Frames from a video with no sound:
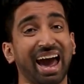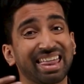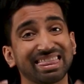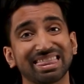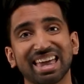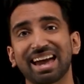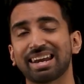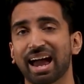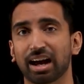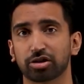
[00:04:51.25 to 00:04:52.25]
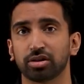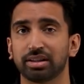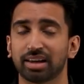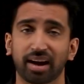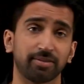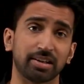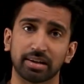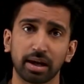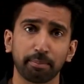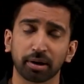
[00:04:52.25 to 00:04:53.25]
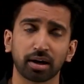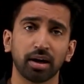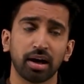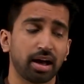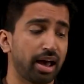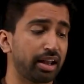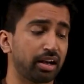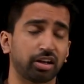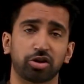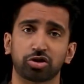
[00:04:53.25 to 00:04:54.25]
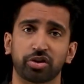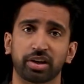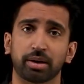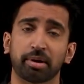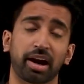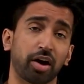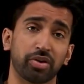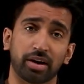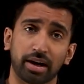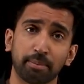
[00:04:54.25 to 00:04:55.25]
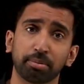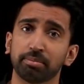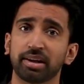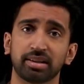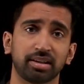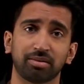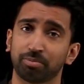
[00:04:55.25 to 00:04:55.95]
and then actually dive in deeper and, and start thinking about how they're implemented,